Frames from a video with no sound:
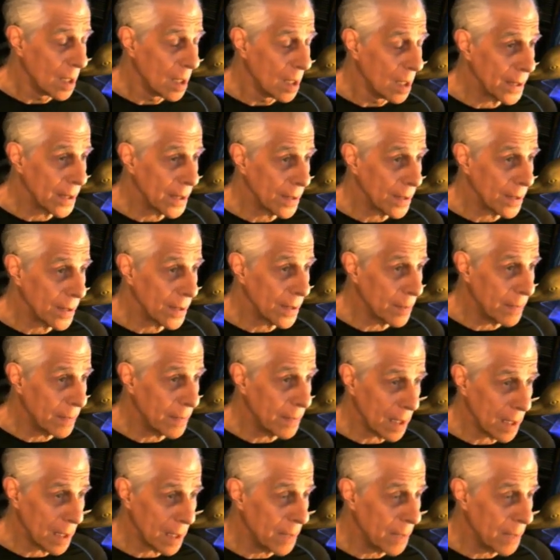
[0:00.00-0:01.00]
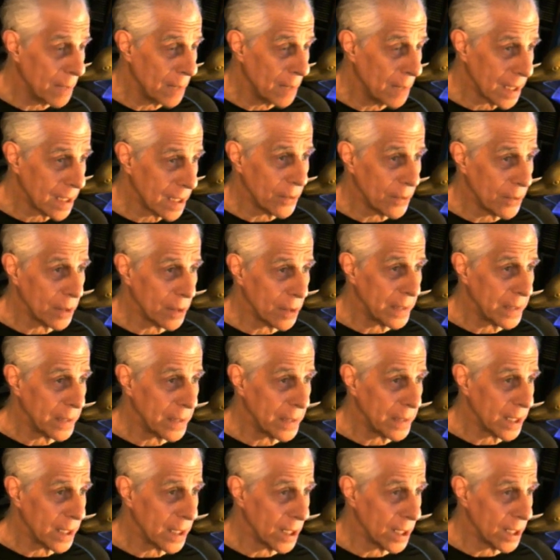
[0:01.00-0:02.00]
but the Mockingbird
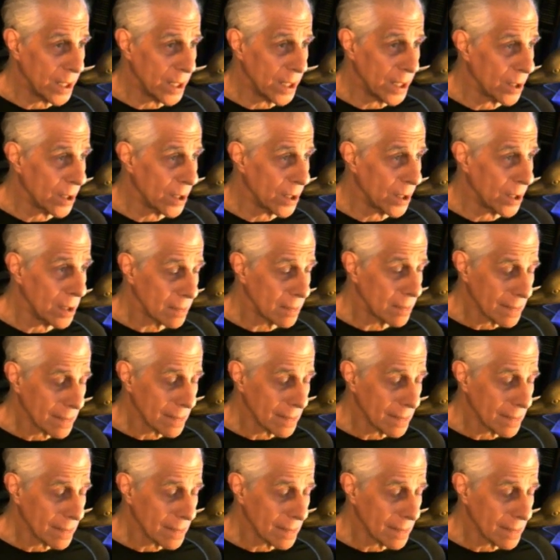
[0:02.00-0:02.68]
media here